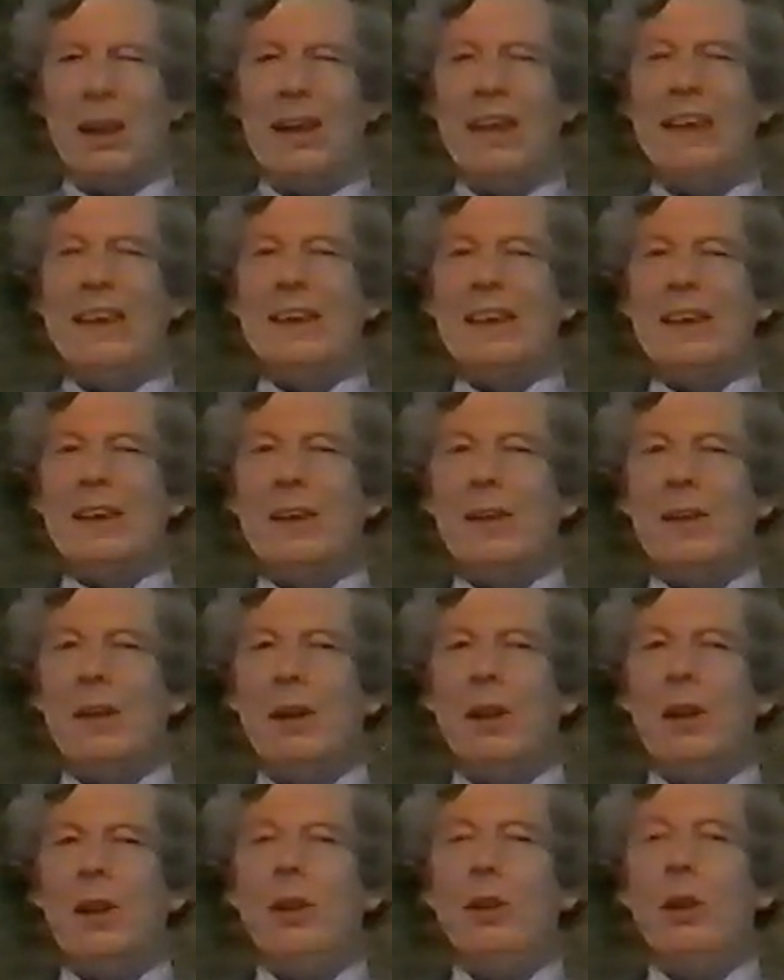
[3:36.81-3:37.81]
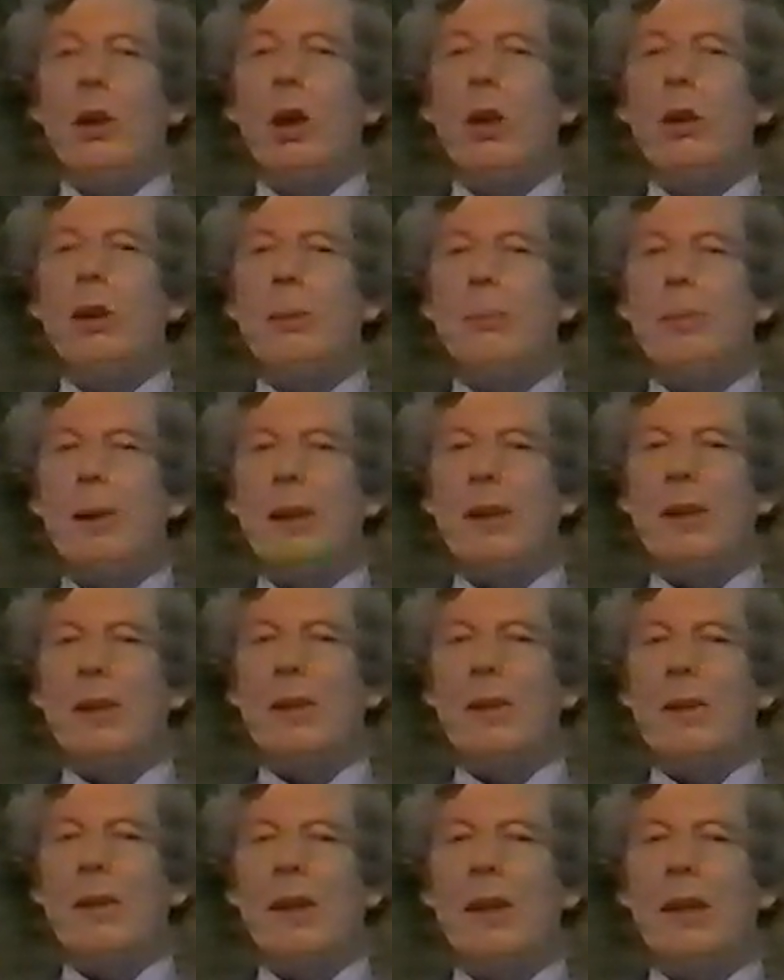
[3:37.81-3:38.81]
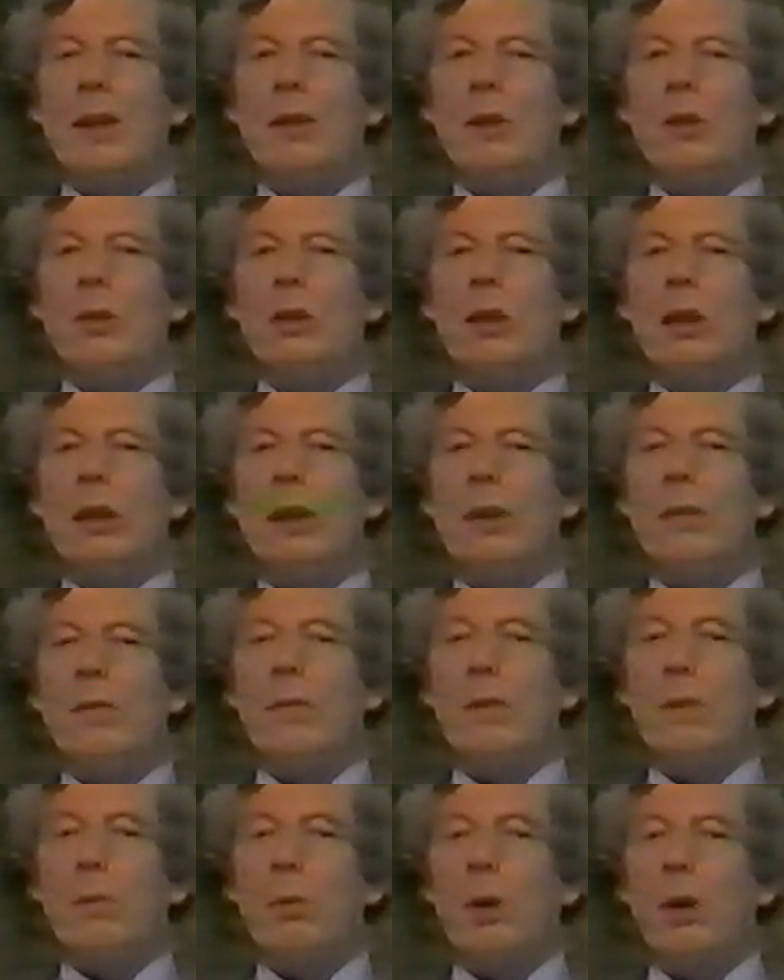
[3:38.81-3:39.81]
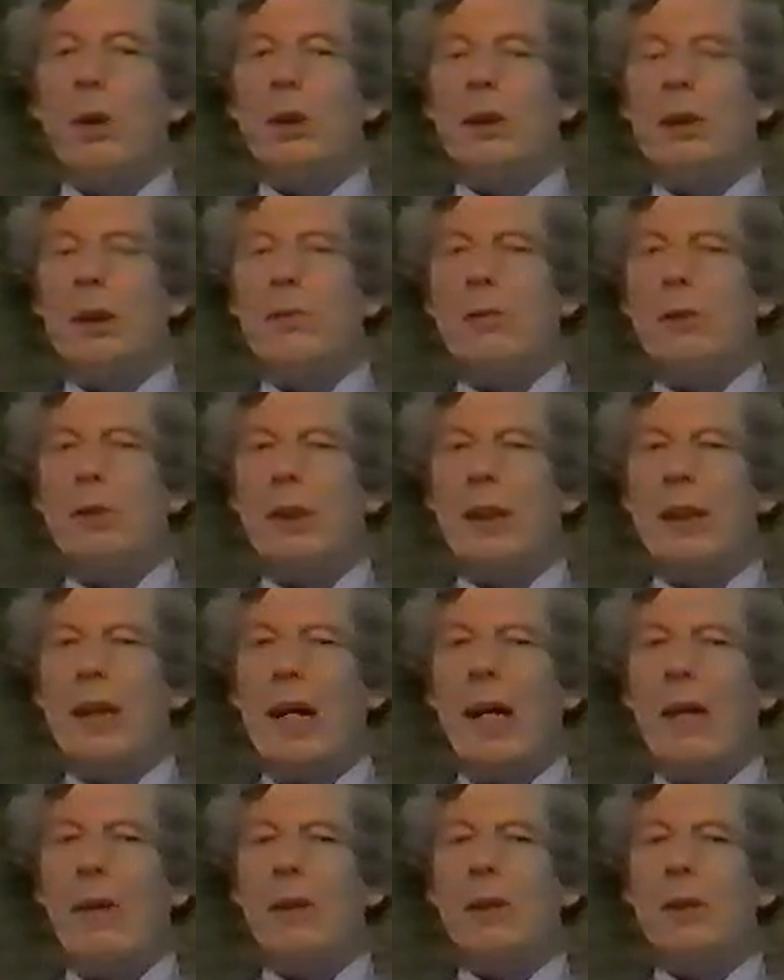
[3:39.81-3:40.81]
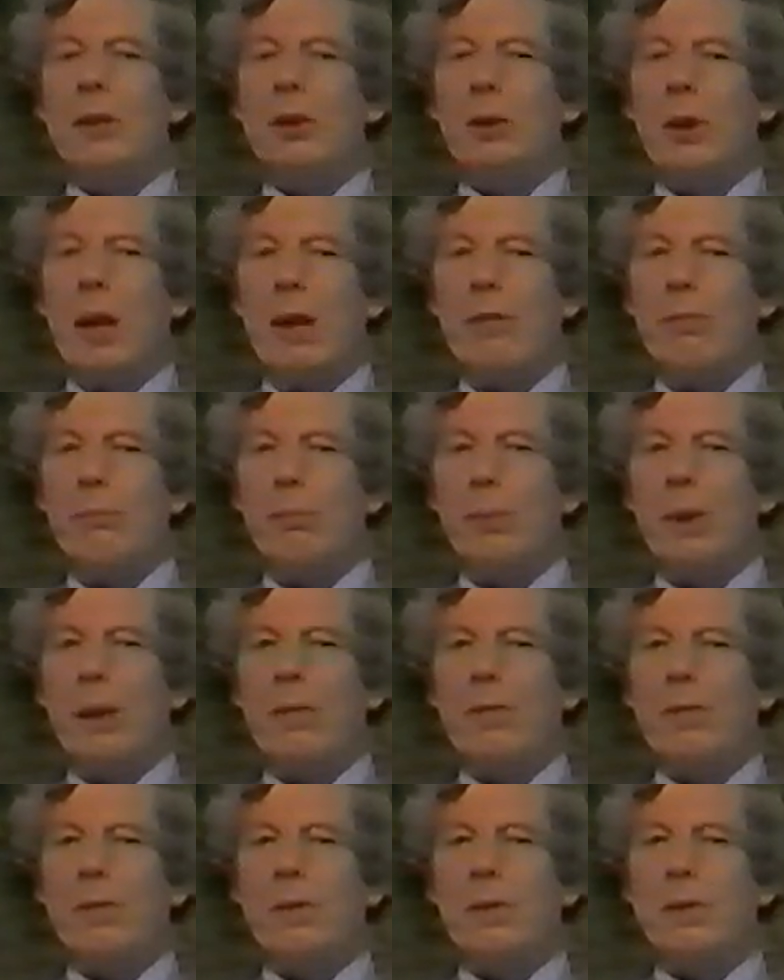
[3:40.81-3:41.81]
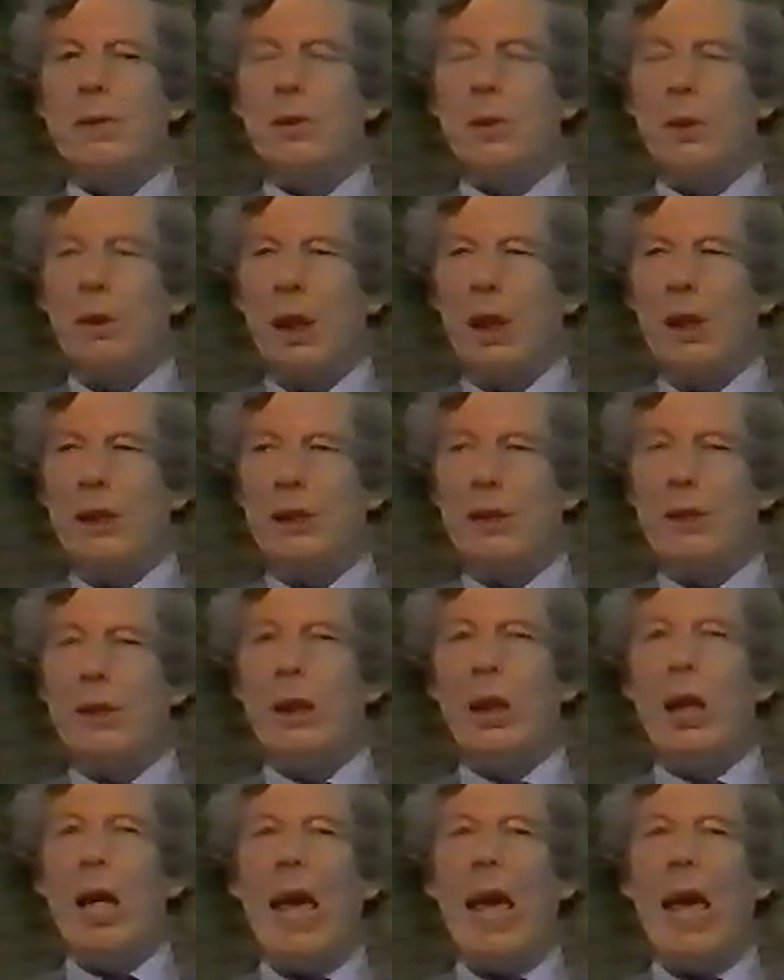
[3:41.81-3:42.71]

Listen. You go to bed at night, you sleep for, 7 or 8 hours, you have breakfast, you light a cigarette.